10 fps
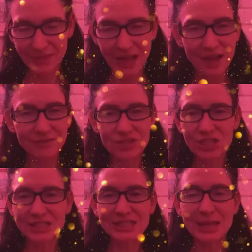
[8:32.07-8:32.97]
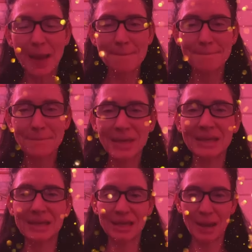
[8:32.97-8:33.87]
of just
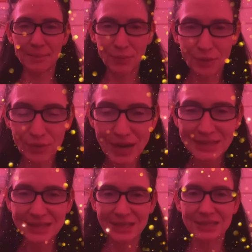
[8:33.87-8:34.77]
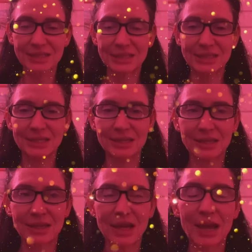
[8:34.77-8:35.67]
being present,
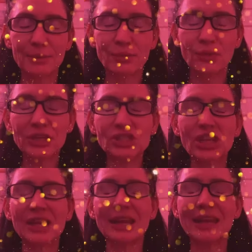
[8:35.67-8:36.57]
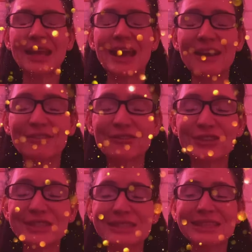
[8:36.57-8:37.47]
appreciating
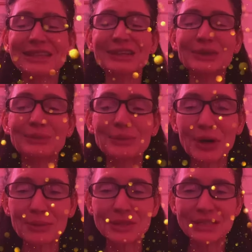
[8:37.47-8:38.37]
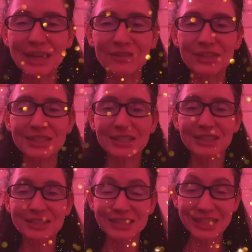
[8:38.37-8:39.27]
every single moment, every
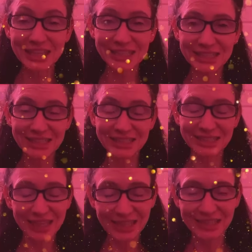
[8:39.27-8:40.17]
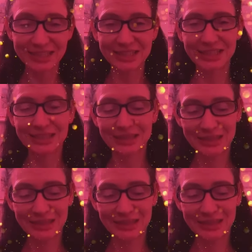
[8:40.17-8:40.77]
single second.